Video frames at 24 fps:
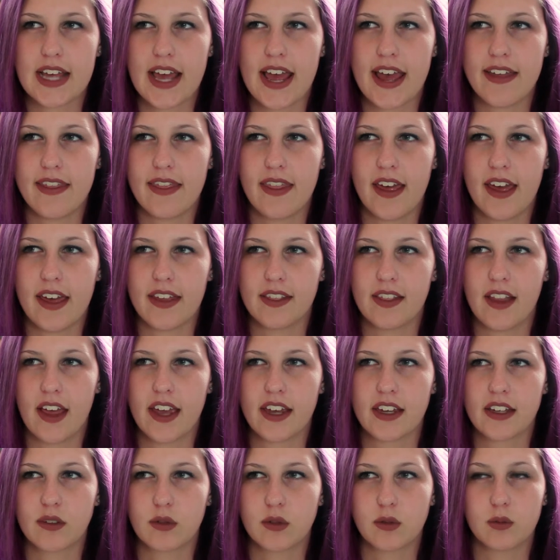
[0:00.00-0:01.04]
and then,
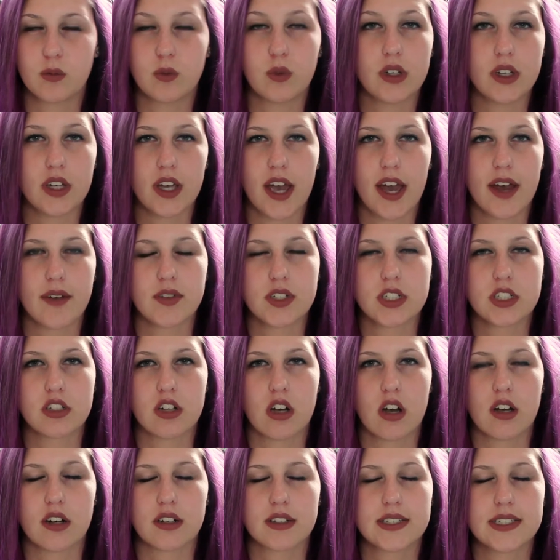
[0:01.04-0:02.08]
like, we haven't
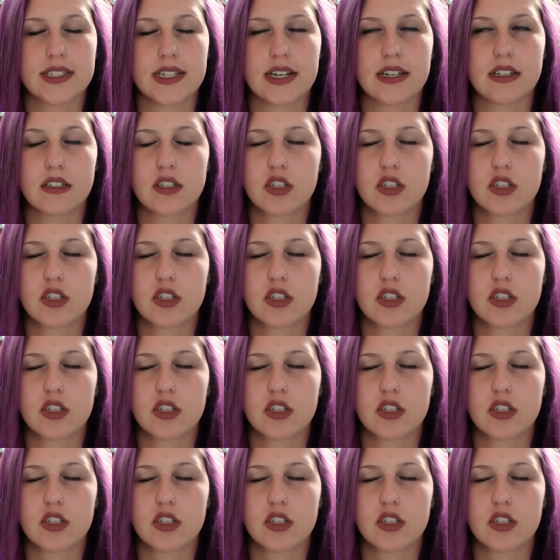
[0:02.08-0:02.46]
talked since.